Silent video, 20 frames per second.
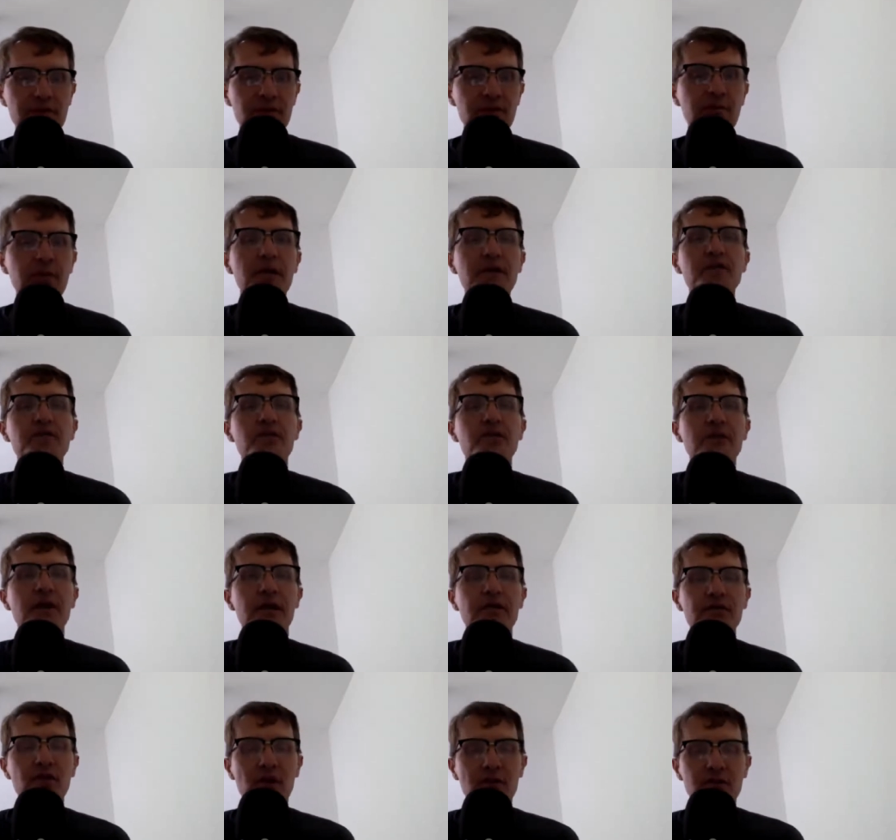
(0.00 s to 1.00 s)
this
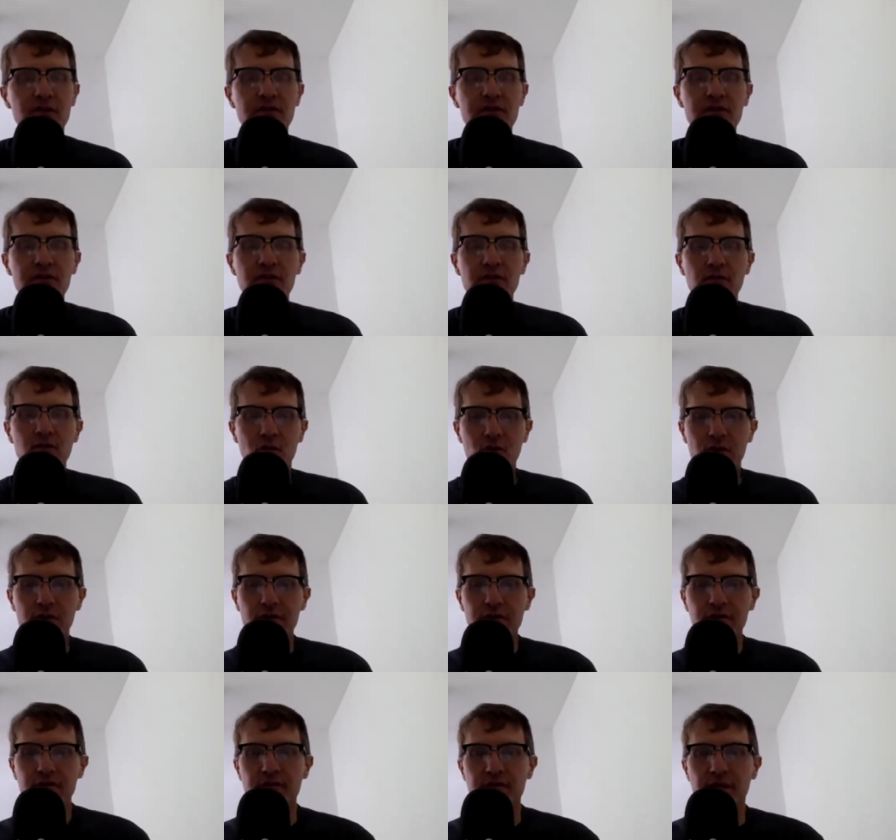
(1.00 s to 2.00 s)
semester, I've taught this
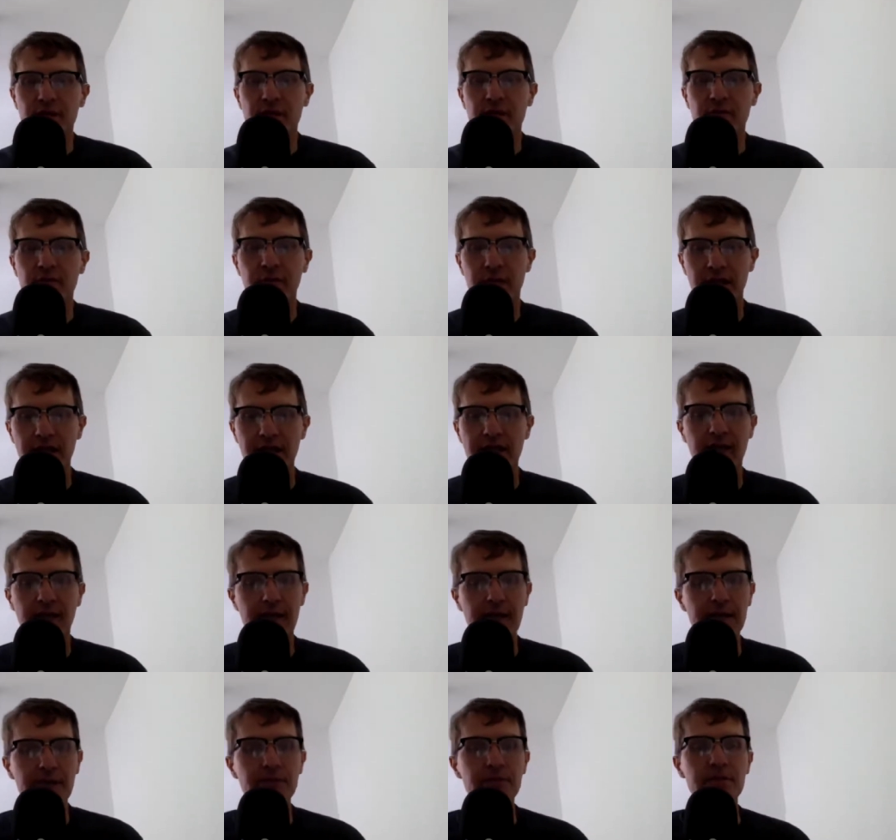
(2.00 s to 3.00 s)
course uh,
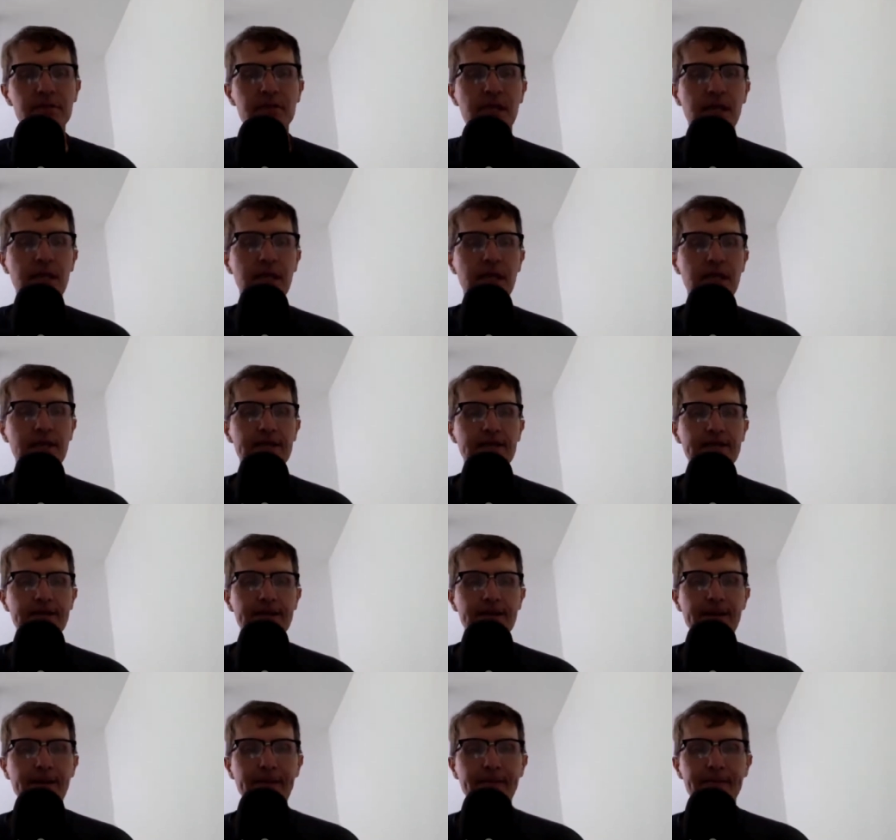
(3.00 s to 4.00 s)
many times.
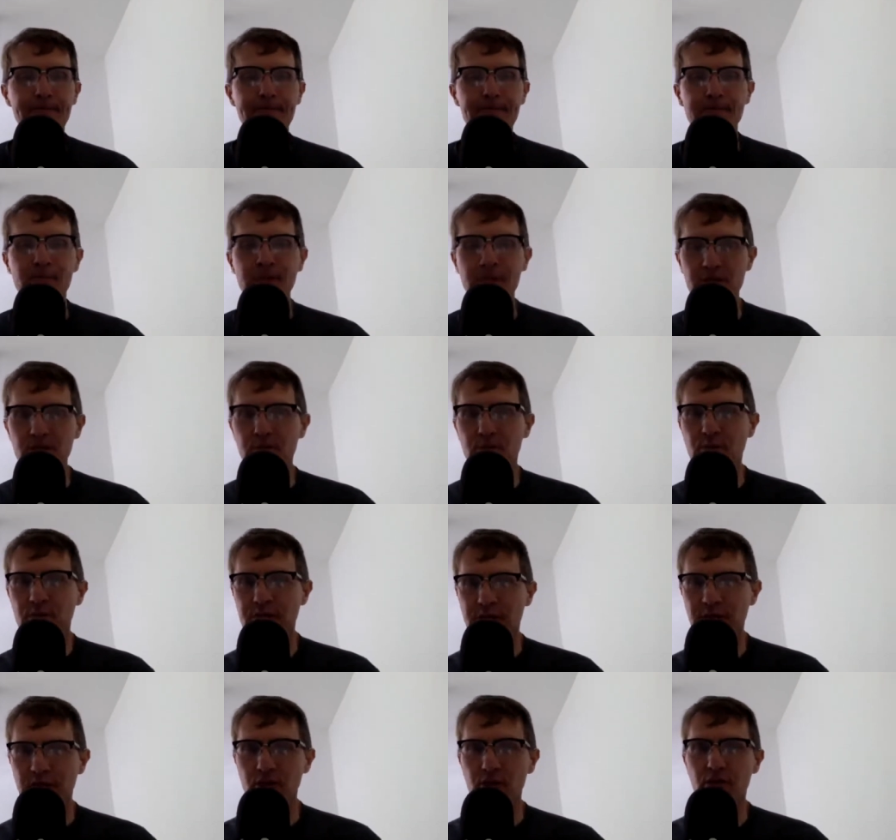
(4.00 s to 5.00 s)
And um,
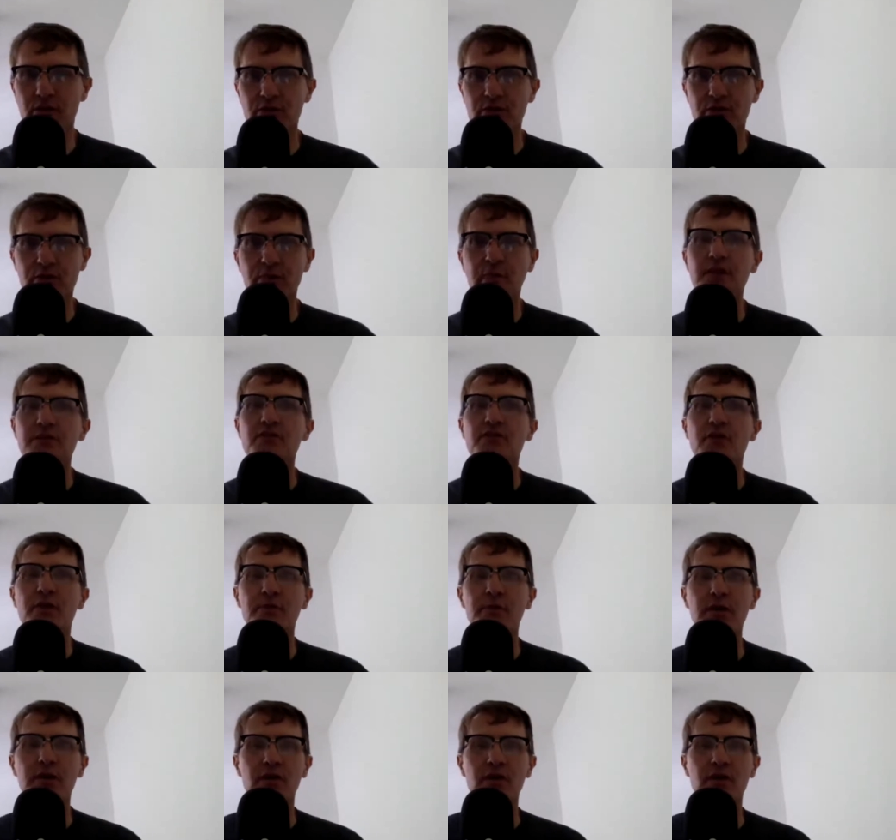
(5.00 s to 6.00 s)
this particular
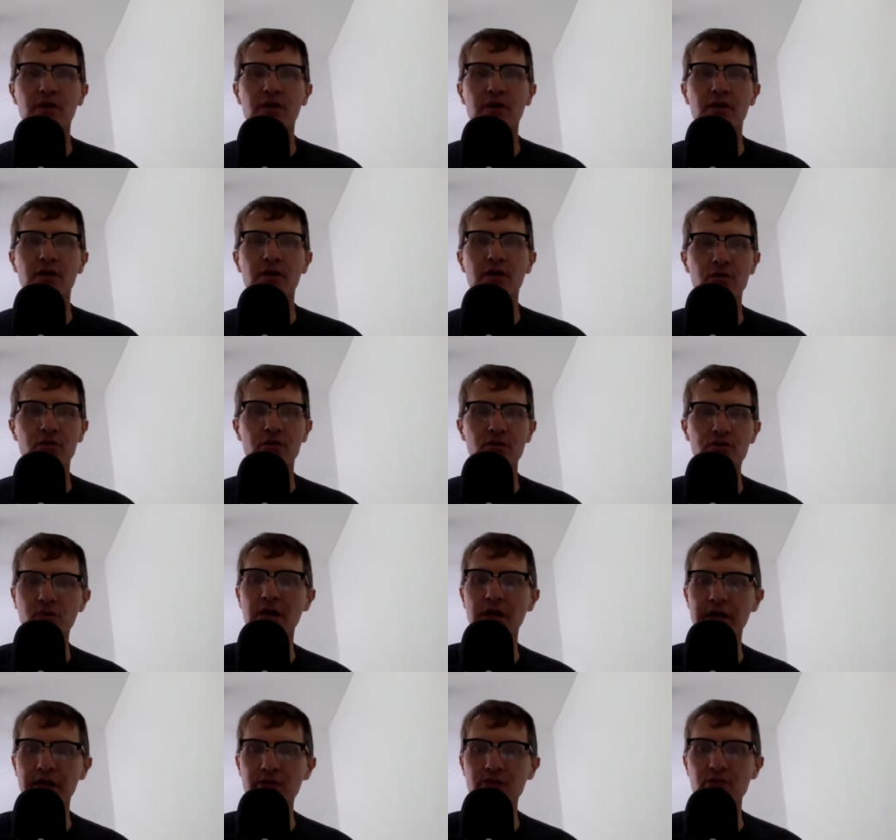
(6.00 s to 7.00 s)
semester, I'm going to use
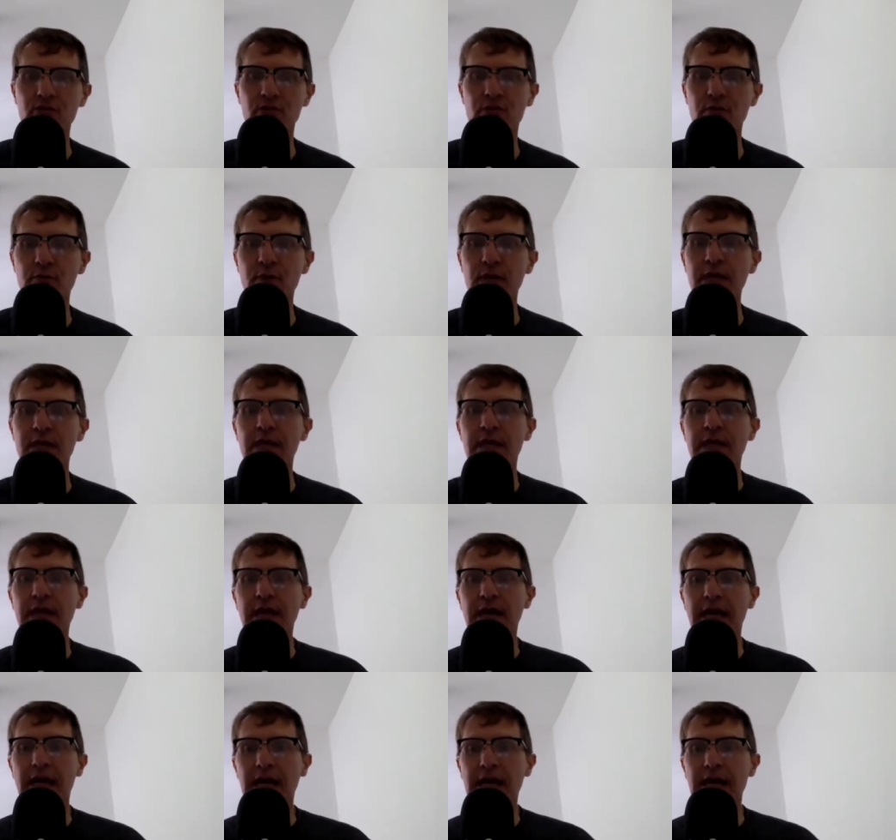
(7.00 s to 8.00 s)
Google
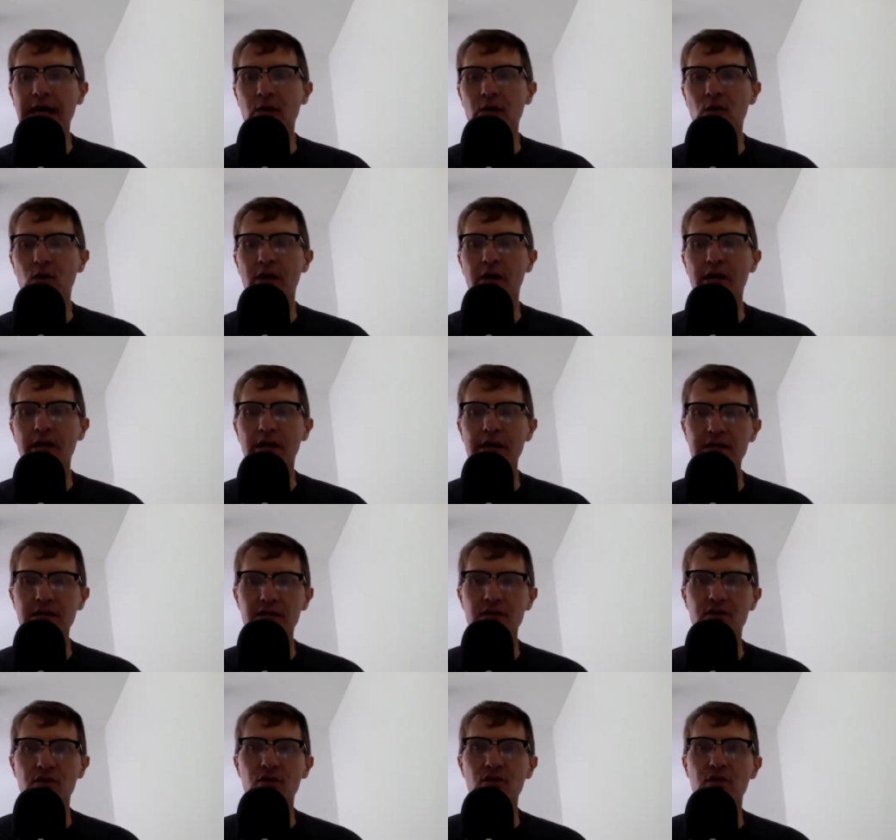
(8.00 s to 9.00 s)
Classroom. And
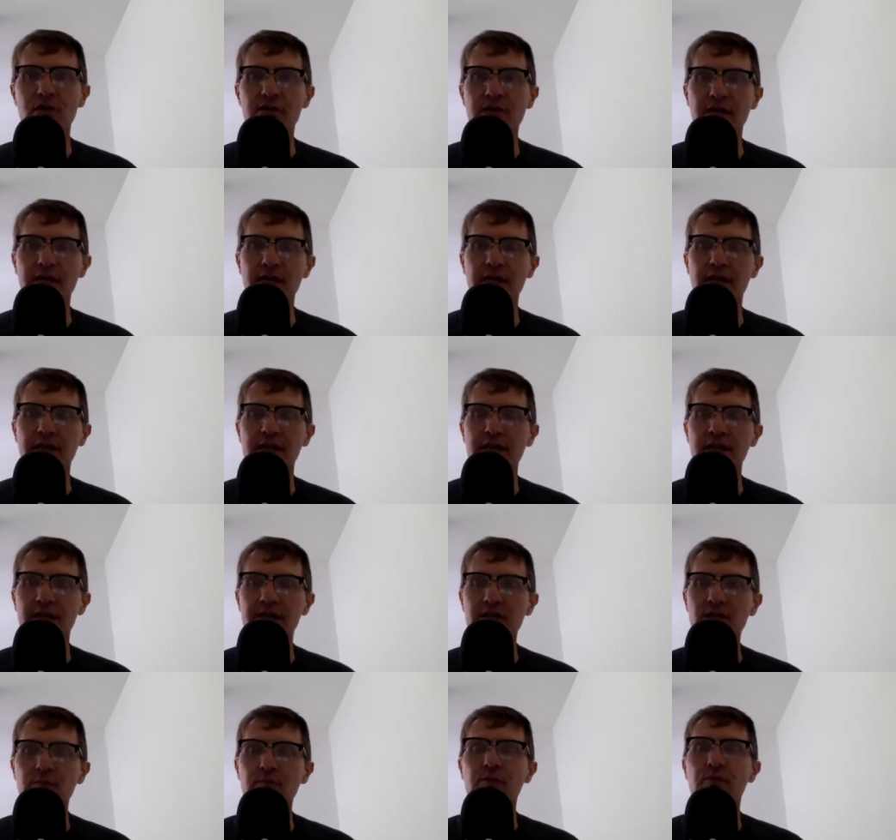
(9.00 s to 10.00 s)
what I like to do is I,
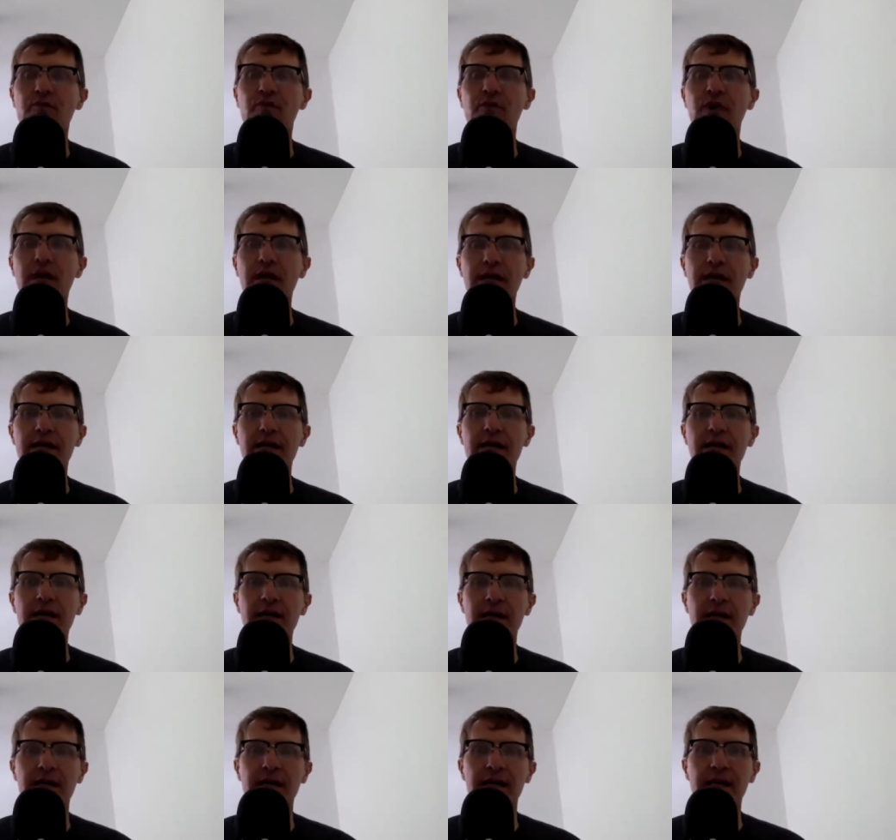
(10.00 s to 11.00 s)
I like to
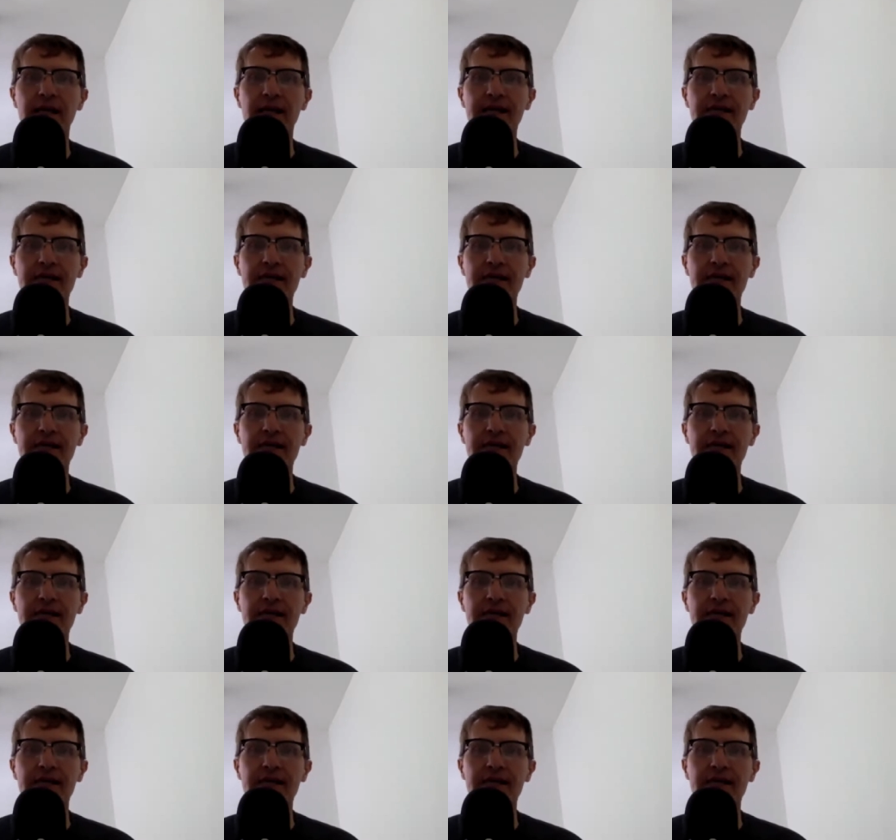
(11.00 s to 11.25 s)
provide